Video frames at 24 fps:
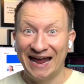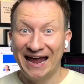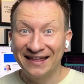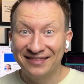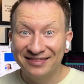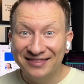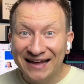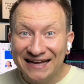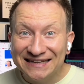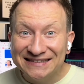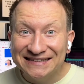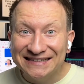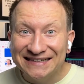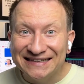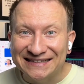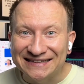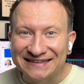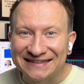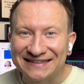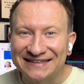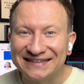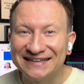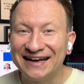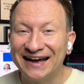And that's it.
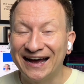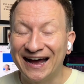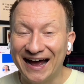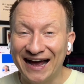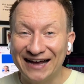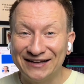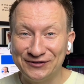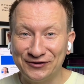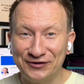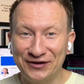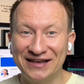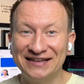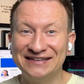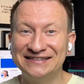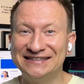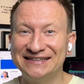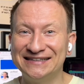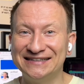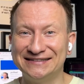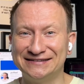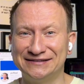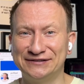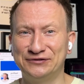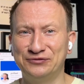As you can see,
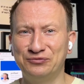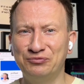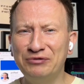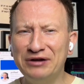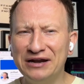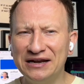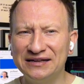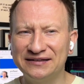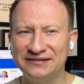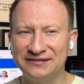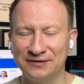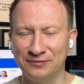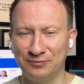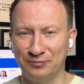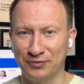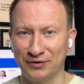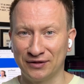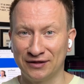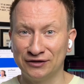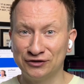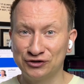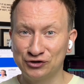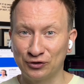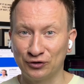it's really simple
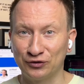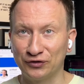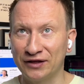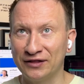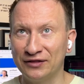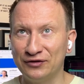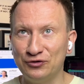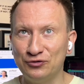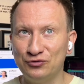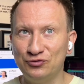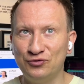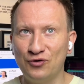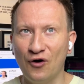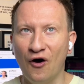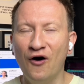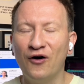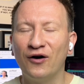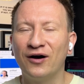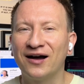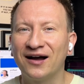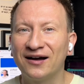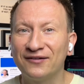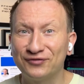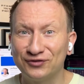and short, and you
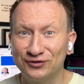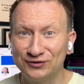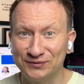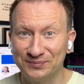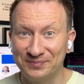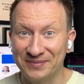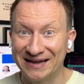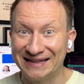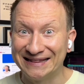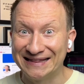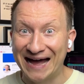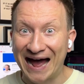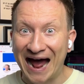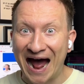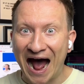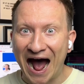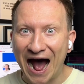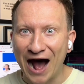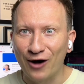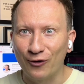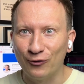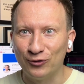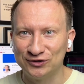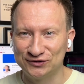don't have to spend
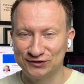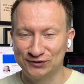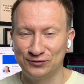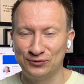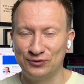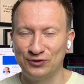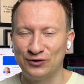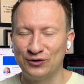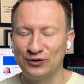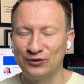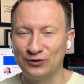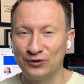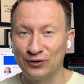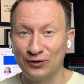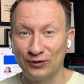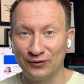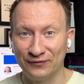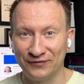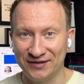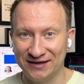hours to learn all of